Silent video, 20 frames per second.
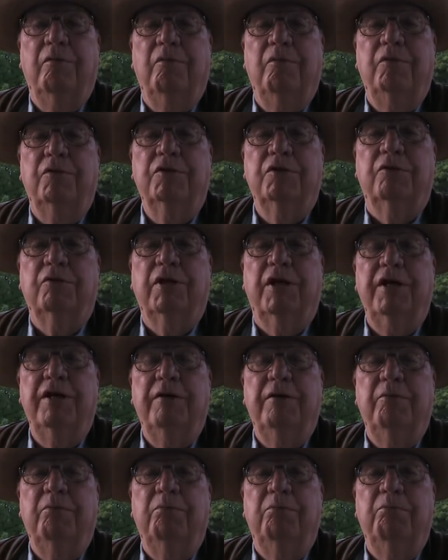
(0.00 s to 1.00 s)
so
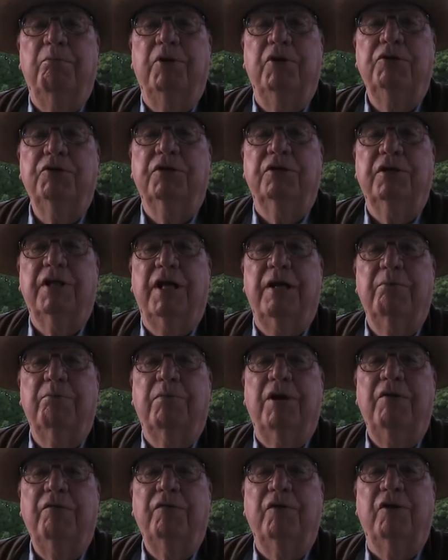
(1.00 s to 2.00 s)
they butchered that
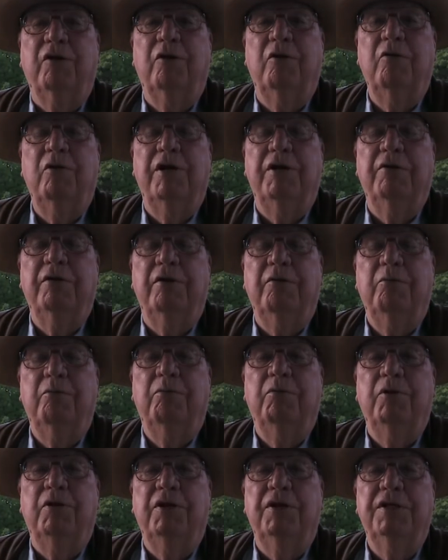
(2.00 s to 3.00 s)
buffalo and
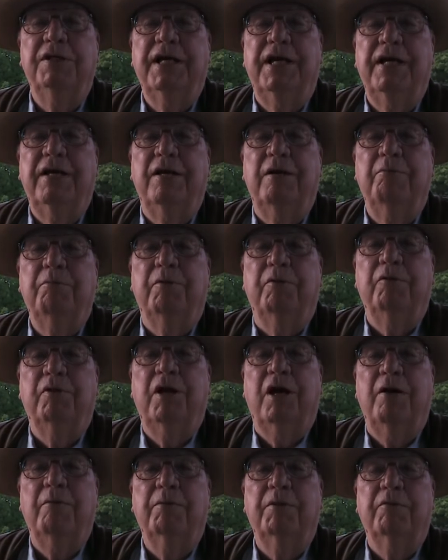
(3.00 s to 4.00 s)
put his head up on
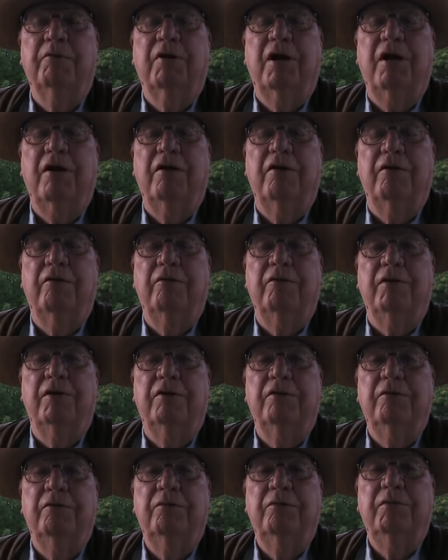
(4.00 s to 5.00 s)
top of the, uh,
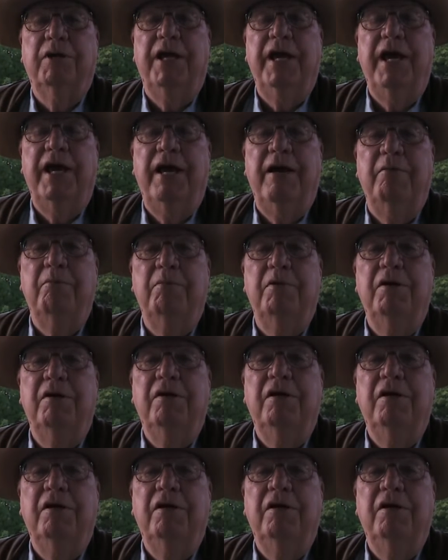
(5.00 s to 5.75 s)
the cab